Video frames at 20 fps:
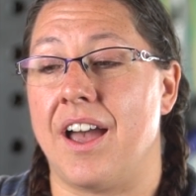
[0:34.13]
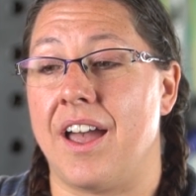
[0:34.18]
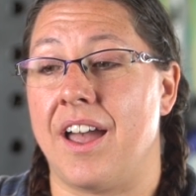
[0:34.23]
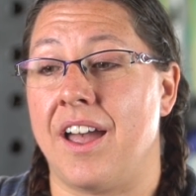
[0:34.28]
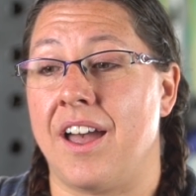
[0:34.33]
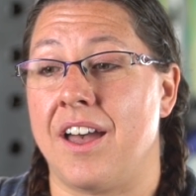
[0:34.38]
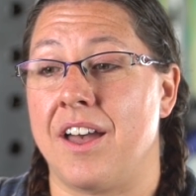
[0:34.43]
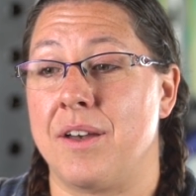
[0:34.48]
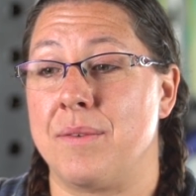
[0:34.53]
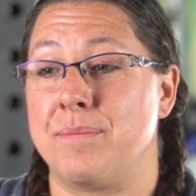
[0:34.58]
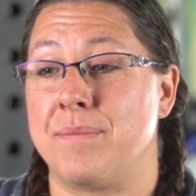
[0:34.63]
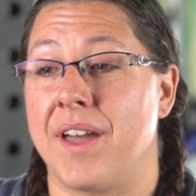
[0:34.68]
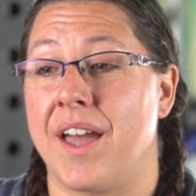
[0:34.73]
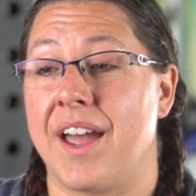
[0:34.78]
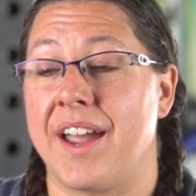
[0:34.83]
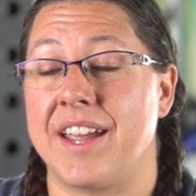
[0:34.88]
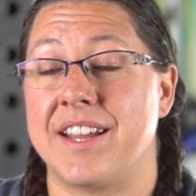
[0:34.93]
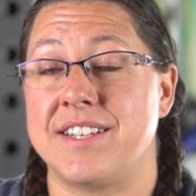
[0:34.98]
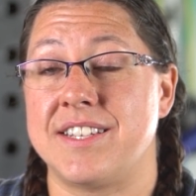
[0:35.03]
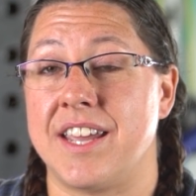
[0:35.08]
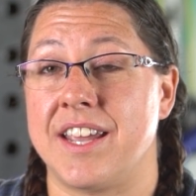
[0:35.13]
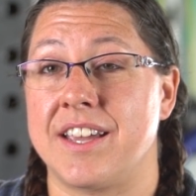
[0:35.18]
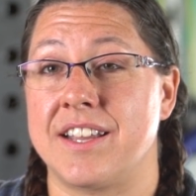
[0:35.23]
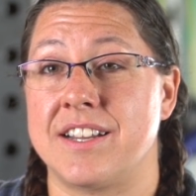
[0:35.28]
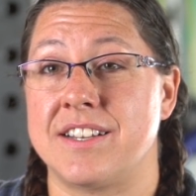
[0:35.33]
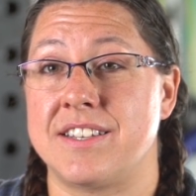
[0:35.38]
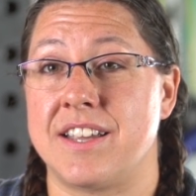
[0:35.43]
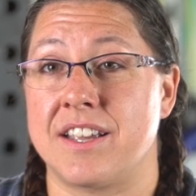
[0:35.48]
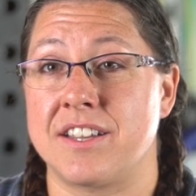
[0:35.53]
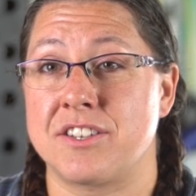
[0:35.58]
I had taken
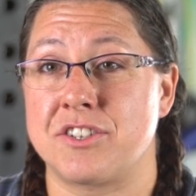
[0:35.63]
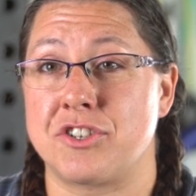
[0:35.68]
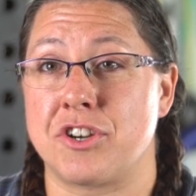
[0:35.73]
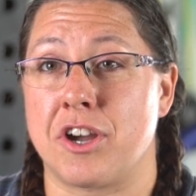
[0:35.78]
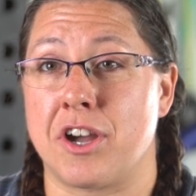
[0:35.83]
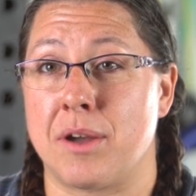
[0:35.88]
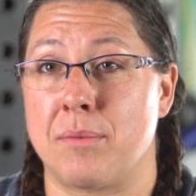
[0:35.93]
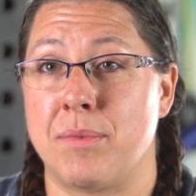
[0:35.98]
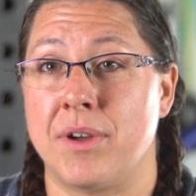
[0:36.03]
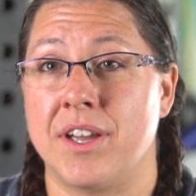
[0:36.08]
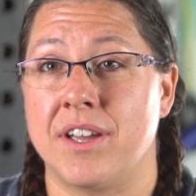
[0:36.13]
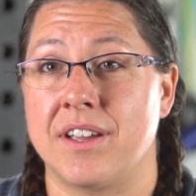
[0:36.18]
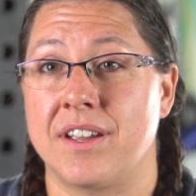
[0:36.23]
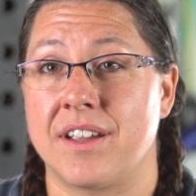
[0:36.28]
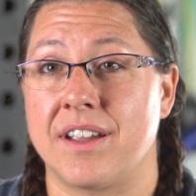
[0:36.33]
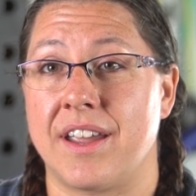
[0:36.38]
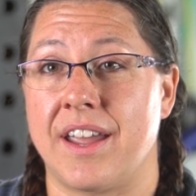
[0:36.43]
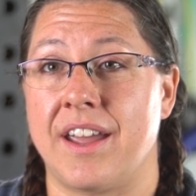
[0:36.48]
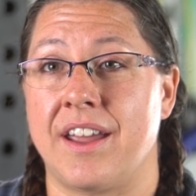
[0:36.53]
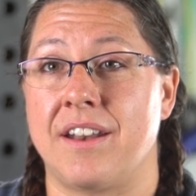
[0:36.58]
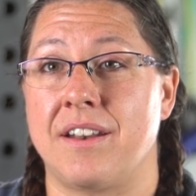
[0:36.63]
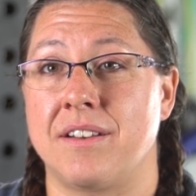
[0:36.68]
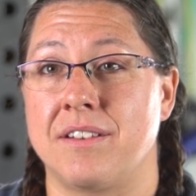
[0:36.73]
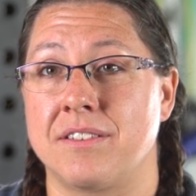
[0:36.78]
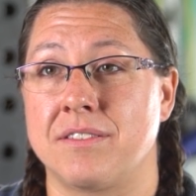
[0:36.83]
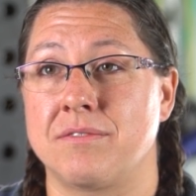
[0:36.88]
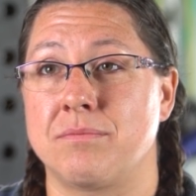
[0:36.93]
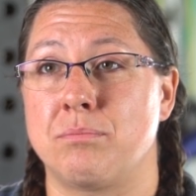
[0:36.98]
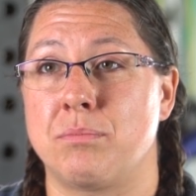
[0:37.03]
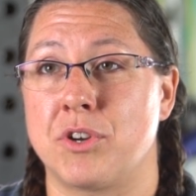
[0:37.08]
a desk job and
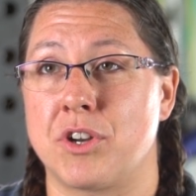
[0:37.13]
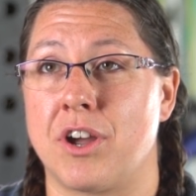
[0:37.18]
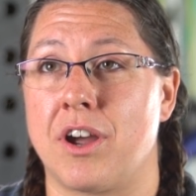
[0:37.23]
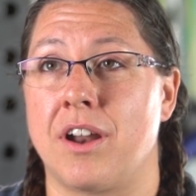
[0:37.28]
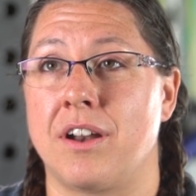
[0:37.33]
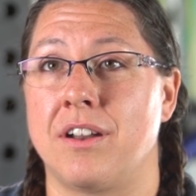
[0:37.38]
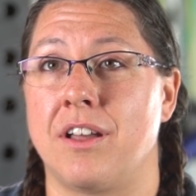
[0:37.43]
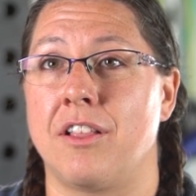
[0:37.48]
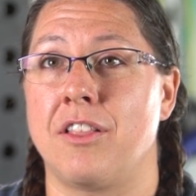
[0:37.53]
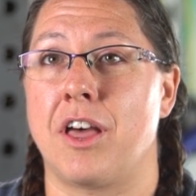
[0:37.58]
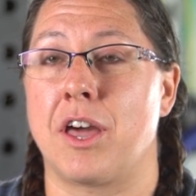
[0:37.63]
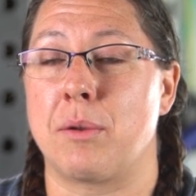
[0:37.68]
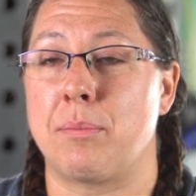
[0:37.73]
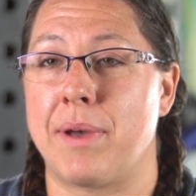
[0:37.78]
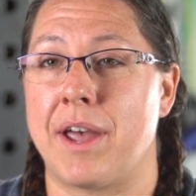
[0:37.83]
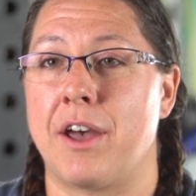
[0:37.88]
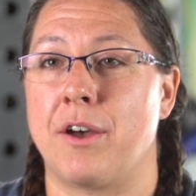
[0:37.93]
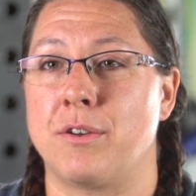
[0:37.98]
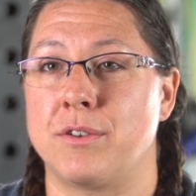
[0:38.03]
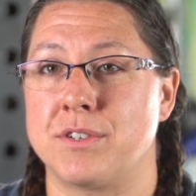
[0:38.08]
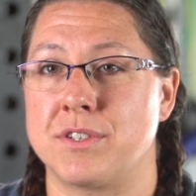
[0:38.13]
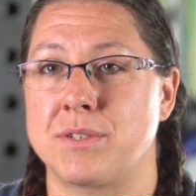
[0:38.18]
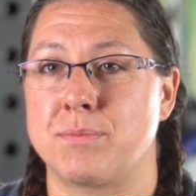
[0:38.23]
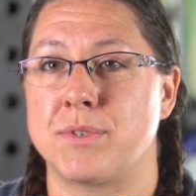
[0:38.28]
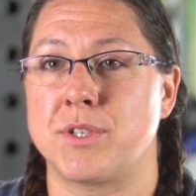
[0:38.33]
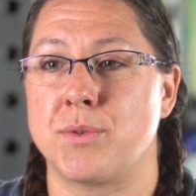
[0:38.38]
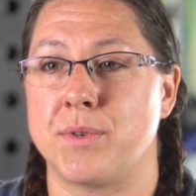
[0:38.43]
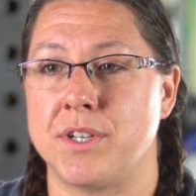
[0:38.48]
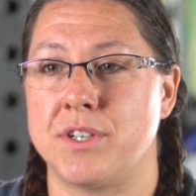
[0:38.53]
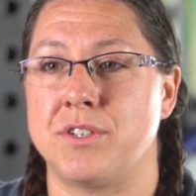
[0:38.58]
put on a lot of pounds
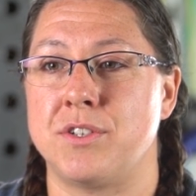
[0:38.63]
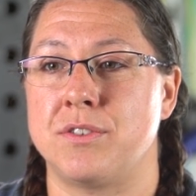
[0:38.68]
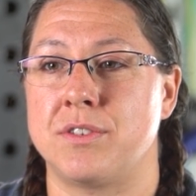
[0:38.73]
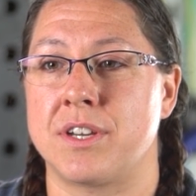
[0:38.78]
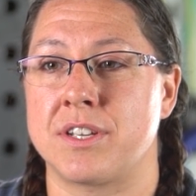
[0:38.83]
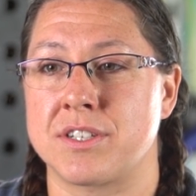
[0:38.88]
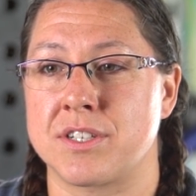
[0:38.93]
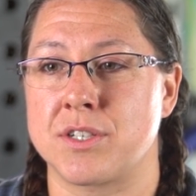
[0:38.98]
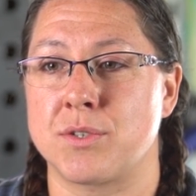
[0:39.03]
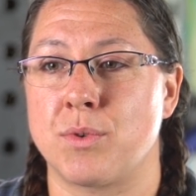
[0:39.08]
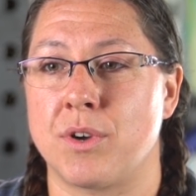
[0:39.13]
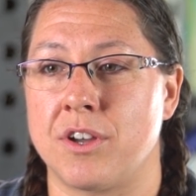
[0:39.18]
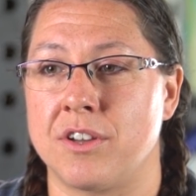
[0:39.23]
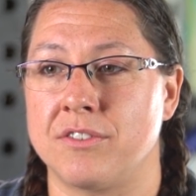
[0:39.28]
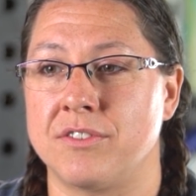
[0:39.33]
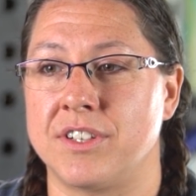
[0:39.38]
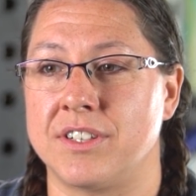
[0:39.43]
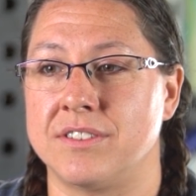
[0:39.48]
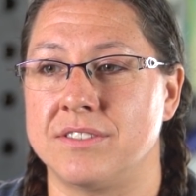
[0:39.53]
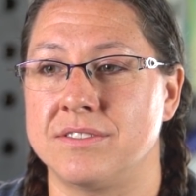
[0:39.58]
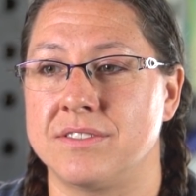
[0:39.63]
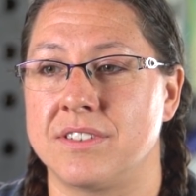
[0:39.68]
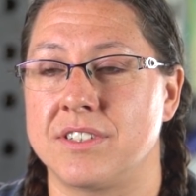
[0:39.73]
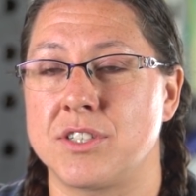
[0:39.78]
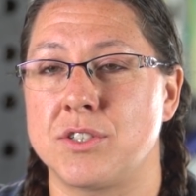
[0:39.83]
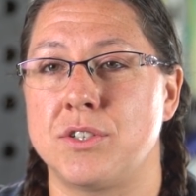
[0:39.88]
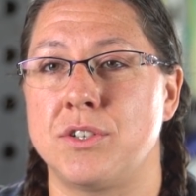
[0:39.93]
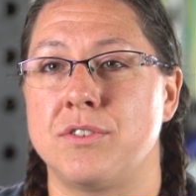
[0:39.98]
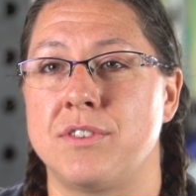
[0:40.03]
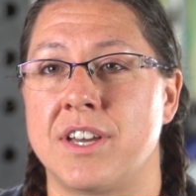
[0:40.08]
between 2012 and
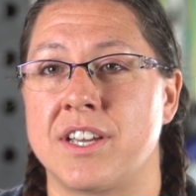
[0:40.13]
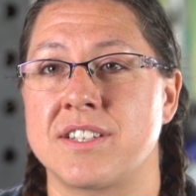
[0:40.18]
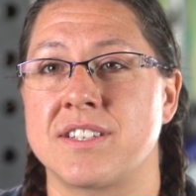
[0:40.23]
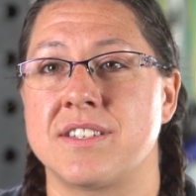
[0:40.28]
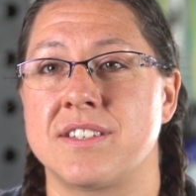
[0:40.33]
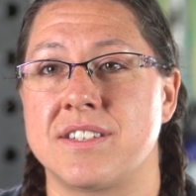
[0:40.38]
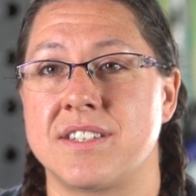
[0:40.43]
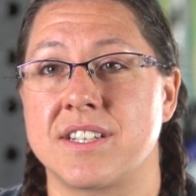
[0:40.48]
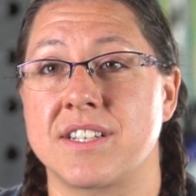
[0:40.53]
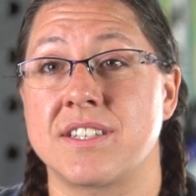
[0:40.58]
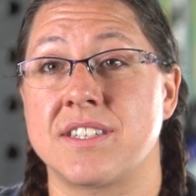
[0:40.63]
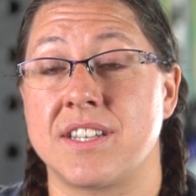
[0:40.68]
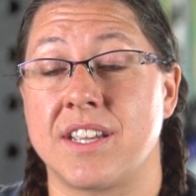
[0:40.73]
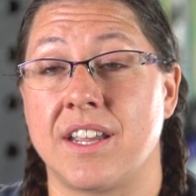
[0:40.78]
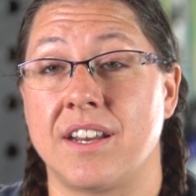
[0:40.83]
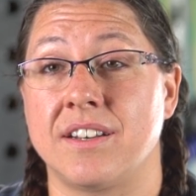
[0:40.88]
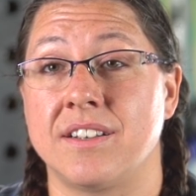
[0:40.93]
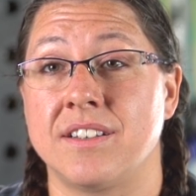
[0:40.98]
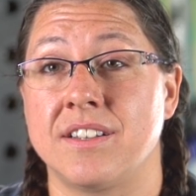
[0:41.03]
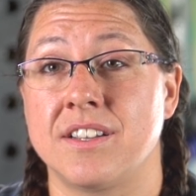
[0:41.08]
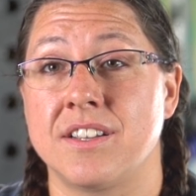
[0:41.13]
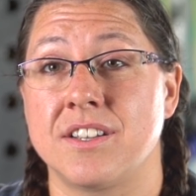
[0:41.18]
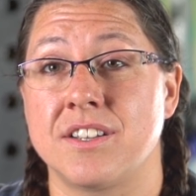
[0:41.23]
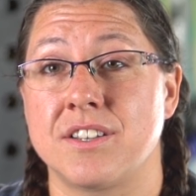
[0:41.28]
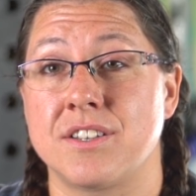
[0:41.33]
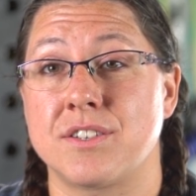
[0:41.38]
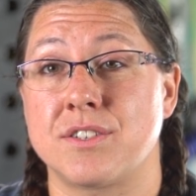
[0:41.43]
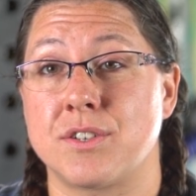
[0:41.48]
2016.